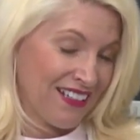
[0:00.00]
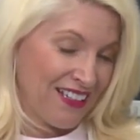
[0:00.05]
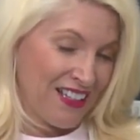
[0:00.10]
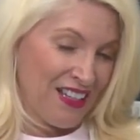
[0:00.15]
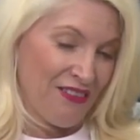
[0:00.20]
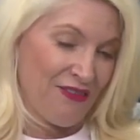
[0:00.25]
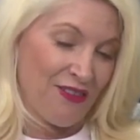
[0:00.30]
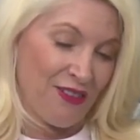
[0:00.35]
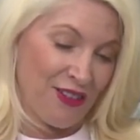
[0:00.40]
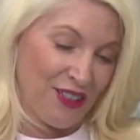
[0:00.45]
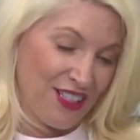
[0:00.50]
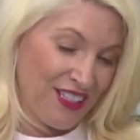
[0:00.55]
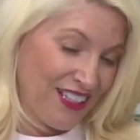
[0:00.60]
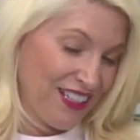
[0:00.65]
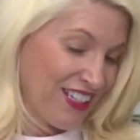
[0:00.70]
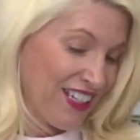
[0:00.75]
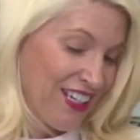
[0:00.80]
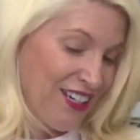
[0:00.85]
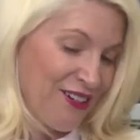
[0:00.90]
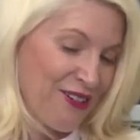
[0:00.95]
the first
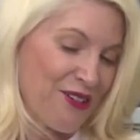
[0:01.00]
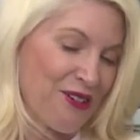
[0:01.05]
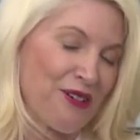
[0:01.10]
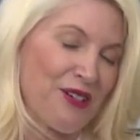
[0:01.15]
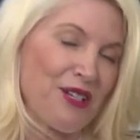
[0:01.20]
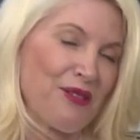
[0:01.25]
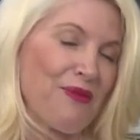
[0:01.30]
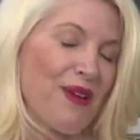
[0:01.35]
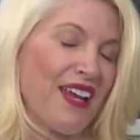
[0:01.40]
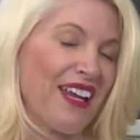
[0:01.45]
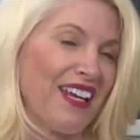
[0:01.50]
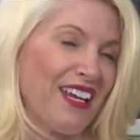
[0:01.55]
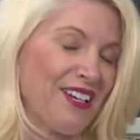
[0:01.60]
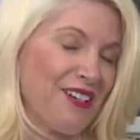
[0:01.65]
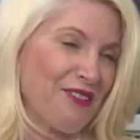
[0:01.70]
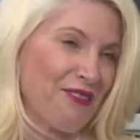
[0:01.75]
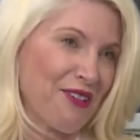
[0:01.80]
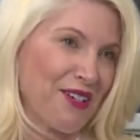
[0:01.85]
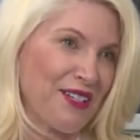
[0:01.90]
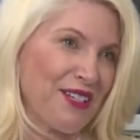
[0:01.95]
like years you're just paying
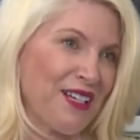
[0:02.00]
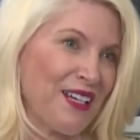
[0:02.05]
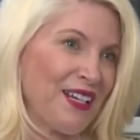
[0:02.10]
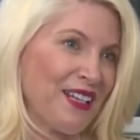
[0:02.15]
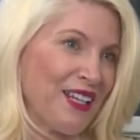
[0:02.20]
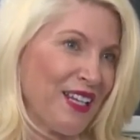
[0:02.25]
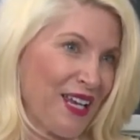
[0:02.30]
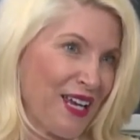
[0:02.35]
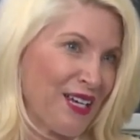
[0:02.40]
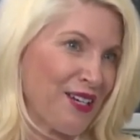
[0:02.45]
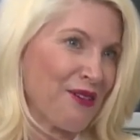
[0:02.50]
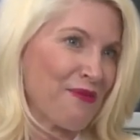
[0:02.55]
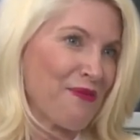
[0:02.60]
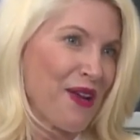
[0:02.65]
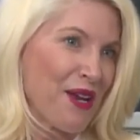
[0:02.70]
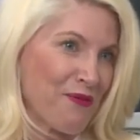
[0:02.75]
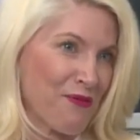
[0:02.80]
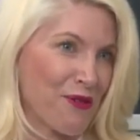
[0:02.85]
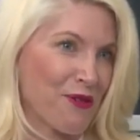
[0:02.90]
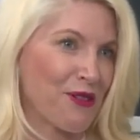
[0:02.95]
interest, and at the end you're
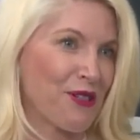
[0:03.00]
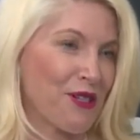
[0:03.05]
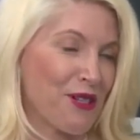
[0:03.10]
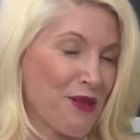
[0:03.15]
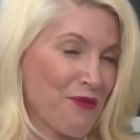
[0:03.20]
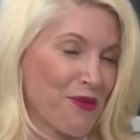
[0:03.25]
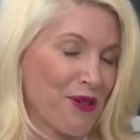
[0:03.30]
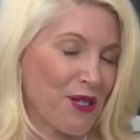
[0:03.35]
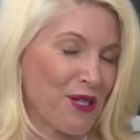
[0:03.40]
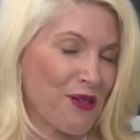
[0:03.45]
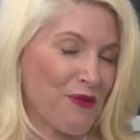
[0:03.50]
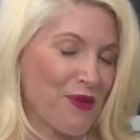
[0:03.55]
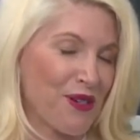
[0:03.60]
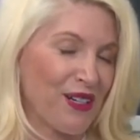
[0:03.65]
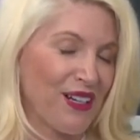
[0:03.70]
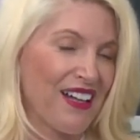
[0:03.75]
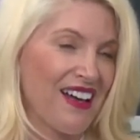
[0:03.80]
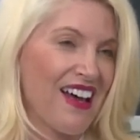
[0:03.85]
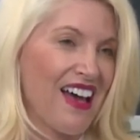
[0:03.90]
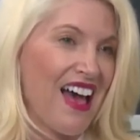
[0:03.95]
paying mostly the principal.